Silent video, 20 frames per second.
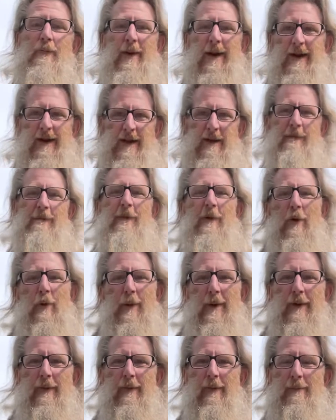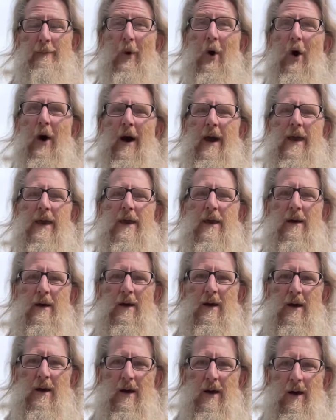been influenced by
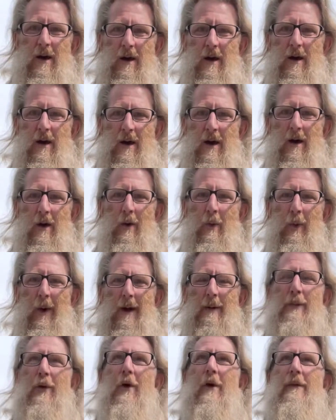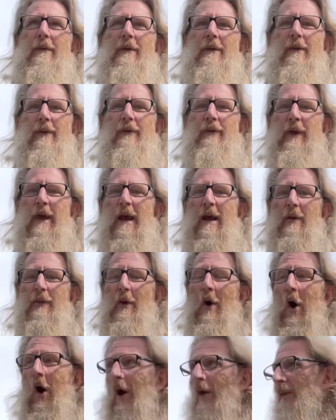one person's death.
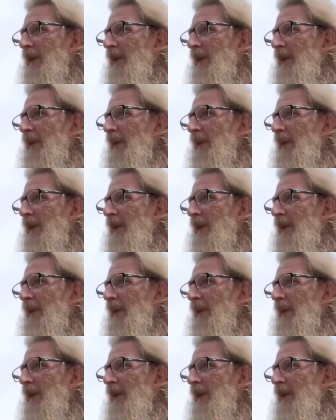I